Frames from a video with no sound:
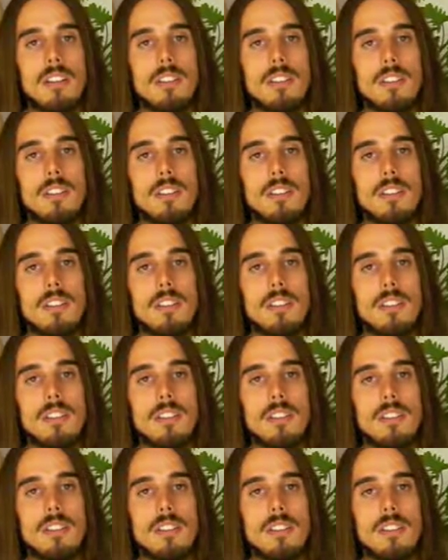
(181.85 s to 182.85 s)

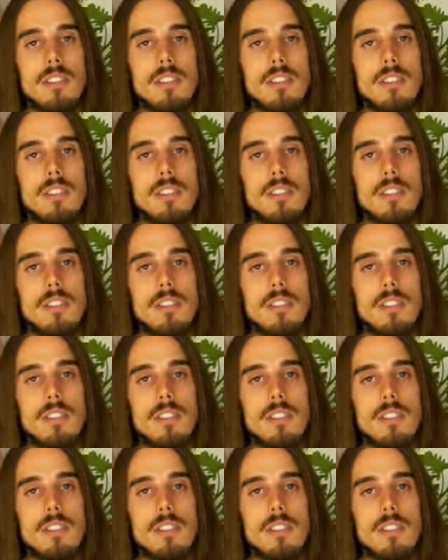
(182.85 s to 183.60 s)
No one is speaking in this clip.